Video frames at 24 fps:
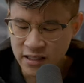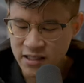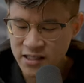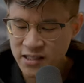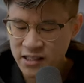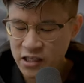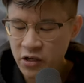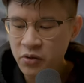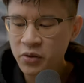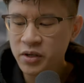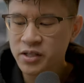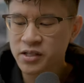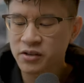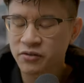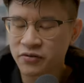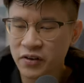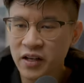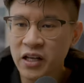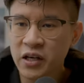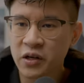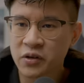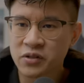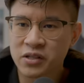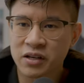these series of
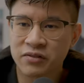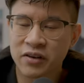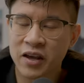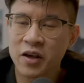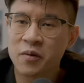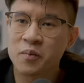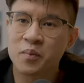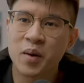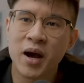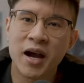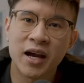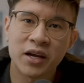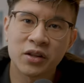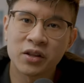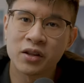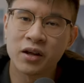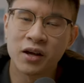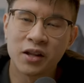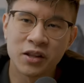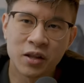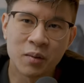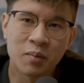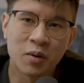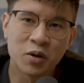videos of him buying
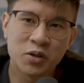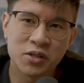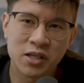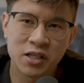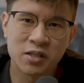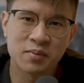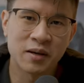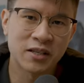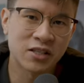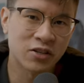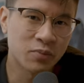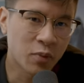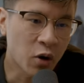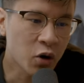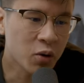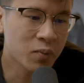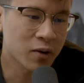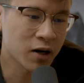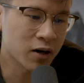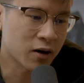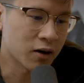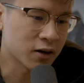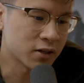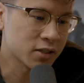the most expensive
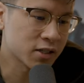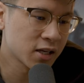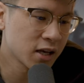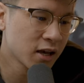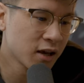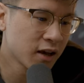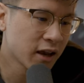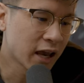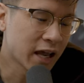Pokemon cards.